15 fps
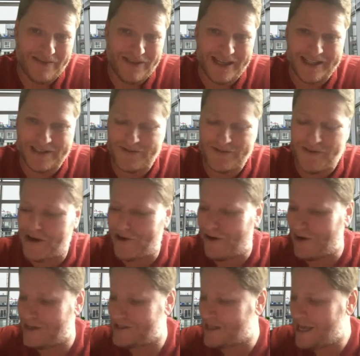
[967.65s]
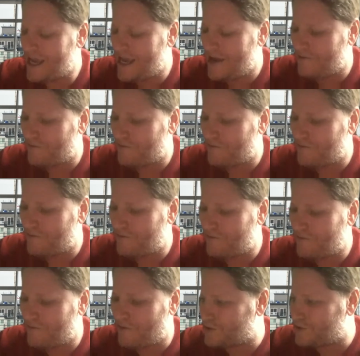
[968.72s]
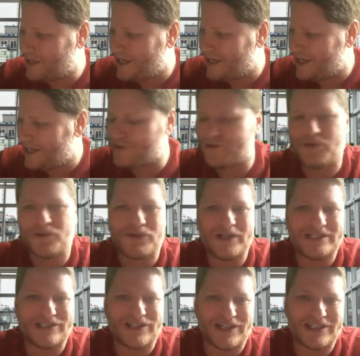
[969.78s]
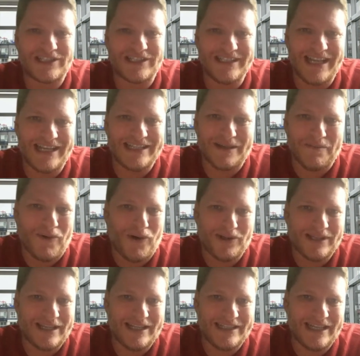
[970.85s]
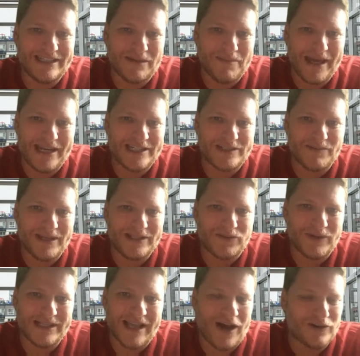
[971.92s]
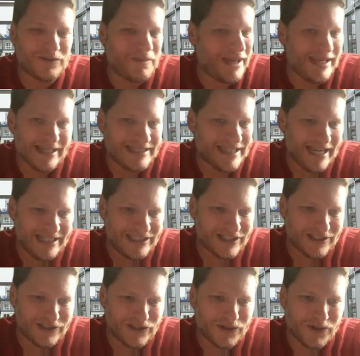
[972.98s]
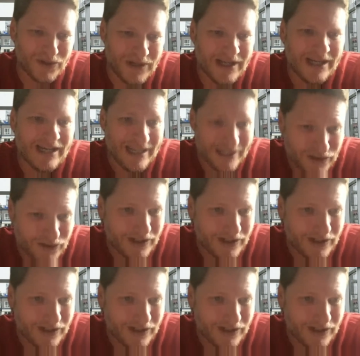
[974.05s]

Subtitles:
I think it's very hard for people to do research in data modeling and data management without paying attention to